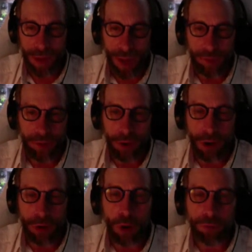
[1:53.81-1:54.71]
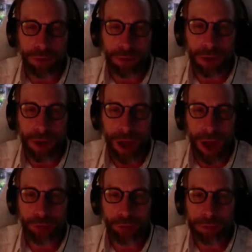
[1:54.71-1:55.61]
And there are over
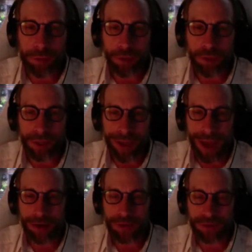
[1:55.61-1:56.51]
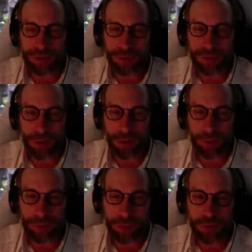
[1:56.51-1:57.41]
100 billion galaxies in the,
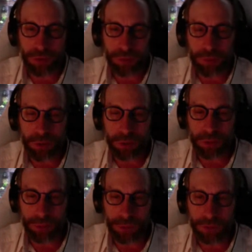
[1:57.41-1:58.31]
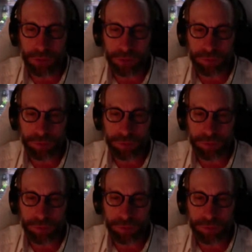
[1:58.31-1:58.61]
the observable universe.